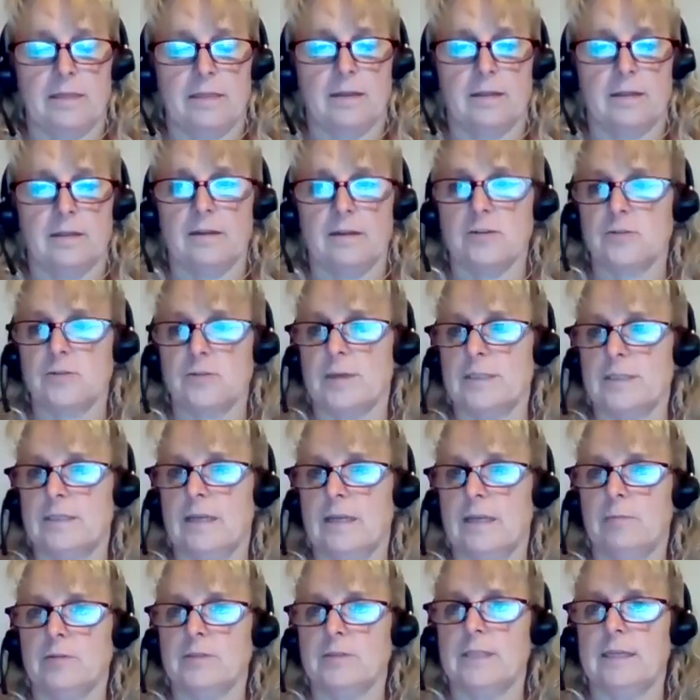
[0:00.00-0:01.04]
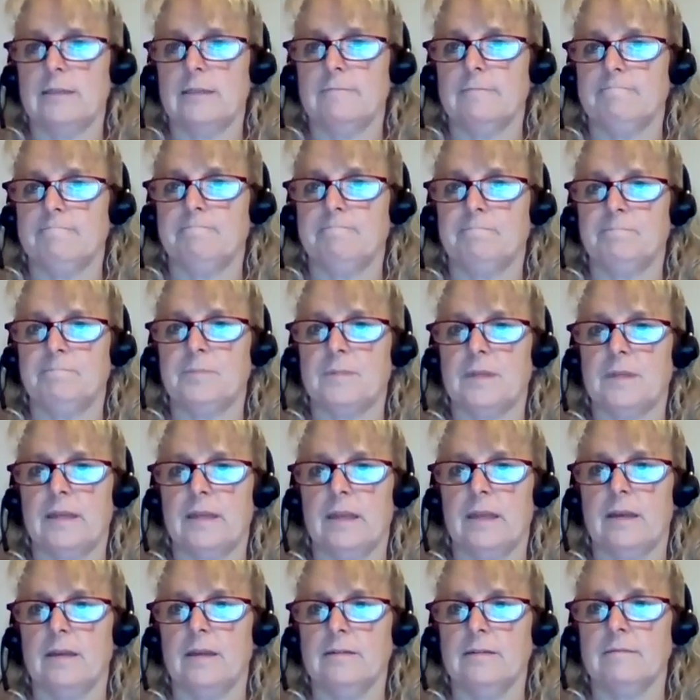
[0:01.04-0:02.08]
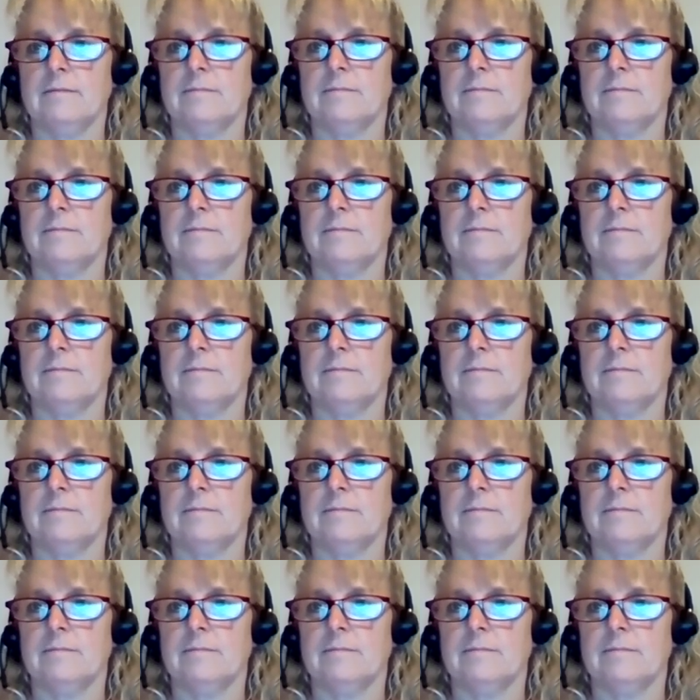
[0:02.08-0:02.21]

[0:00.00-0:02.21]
then there's my table tent again.